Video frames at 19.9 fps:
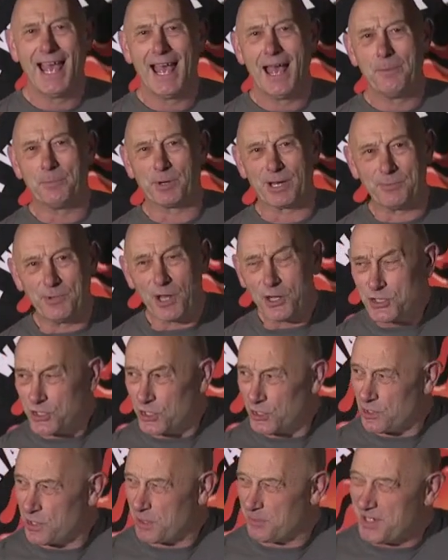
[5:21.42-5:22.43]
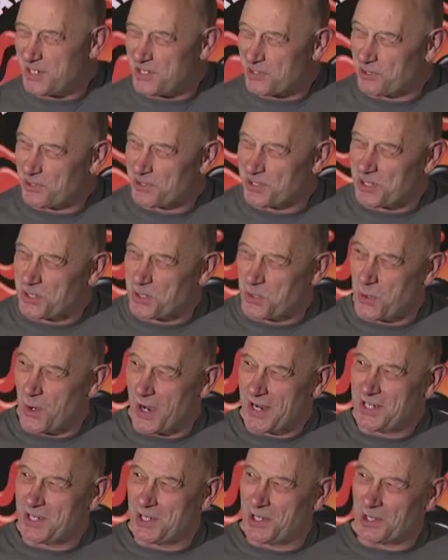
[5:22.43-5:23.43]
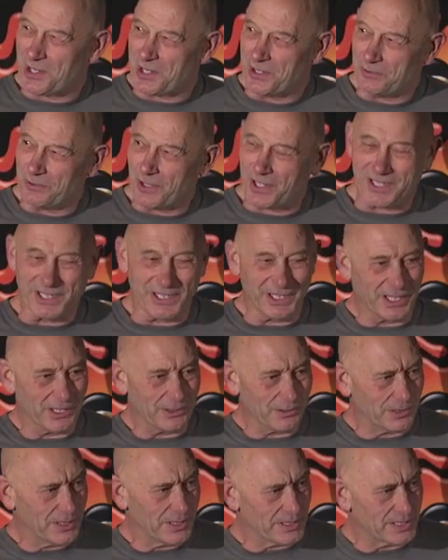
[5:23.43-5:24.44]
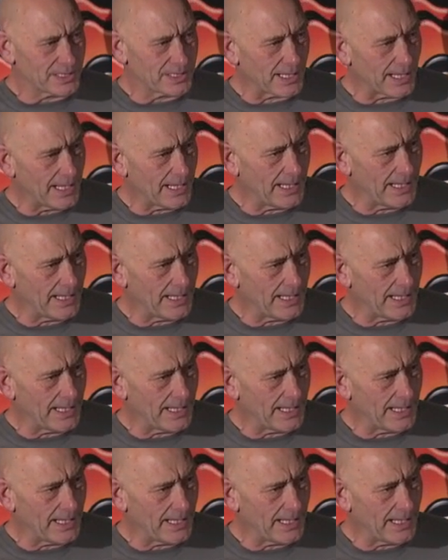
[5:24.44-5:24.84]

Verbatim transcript: But I'm not sure that my daughter's quite got it right, you know, because uh,